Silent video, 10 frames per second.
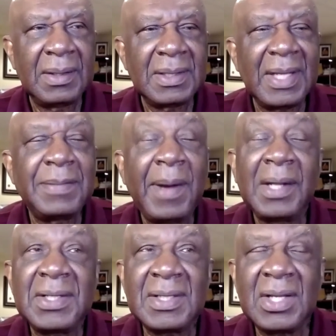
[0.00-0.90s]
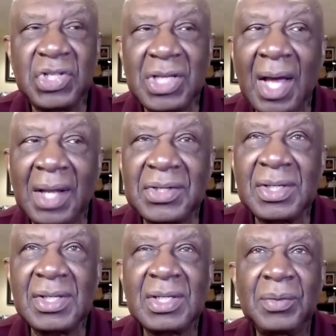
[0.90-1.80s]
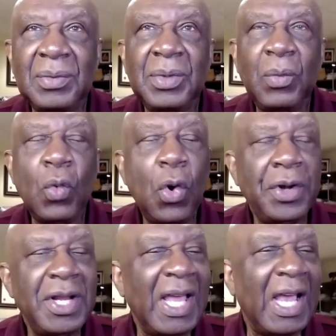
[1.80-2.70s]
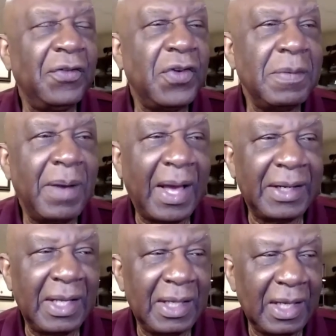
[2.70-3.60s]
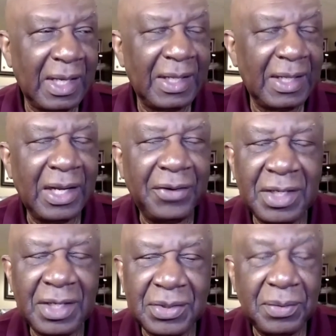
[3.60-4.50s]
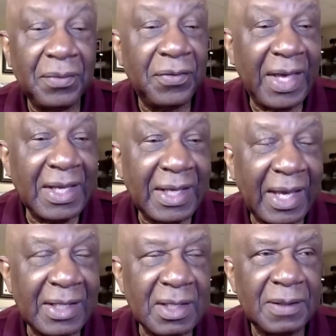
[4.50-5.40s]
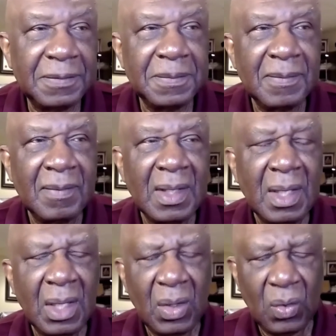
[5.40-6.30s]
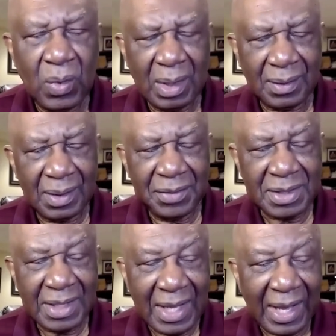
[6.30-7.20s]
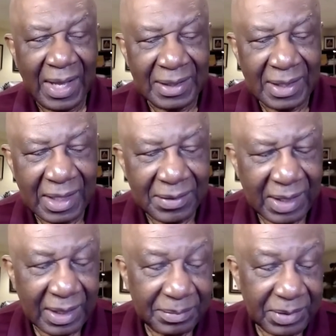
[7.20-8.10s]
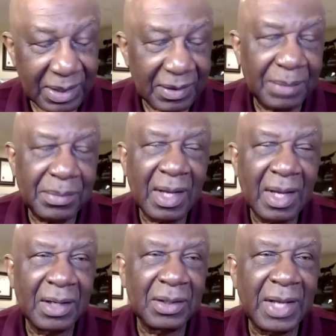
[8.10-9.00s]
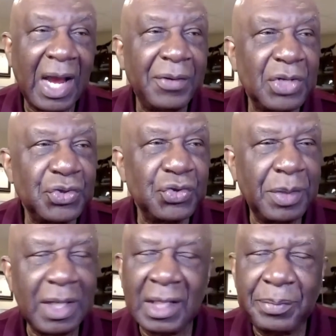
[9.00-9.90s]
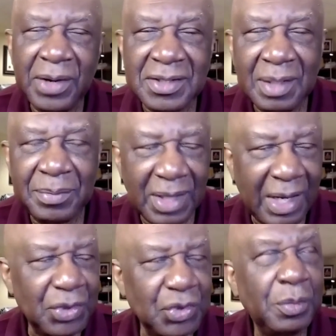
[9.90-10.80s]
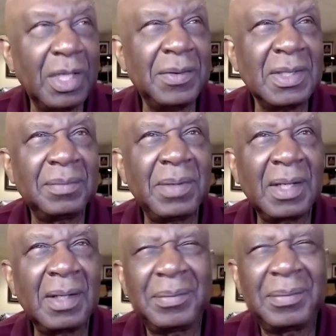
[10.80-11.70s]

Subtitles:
Seismologists and geologists were warning everybody in that area to vacate. Well, there was a guy at the end of the hill named Harry Truman, not the president, but Harry Truman. He was about a